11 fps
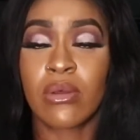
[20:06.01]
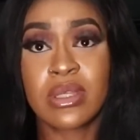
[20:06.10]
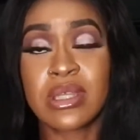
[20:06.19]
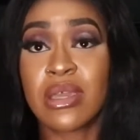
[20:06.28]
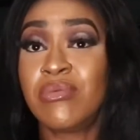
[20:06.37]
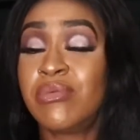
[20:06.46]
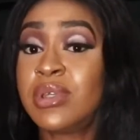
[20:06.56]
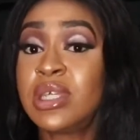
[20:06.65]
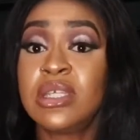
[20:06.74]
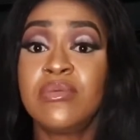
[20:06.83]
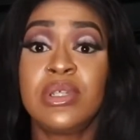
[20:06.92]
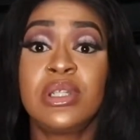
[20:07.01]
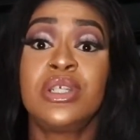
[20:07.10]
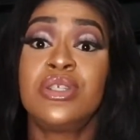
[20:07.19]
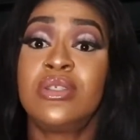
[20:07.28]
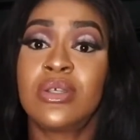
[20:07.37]
because I
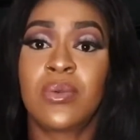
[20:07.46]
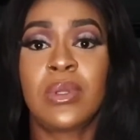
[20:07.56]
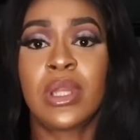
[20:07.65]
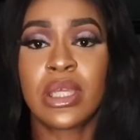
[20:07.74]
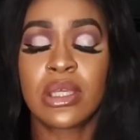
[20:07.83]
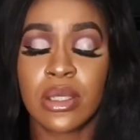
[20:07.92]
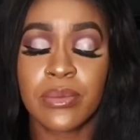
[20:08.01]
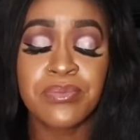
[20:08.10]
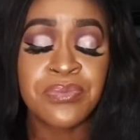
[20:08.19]
really don't like it.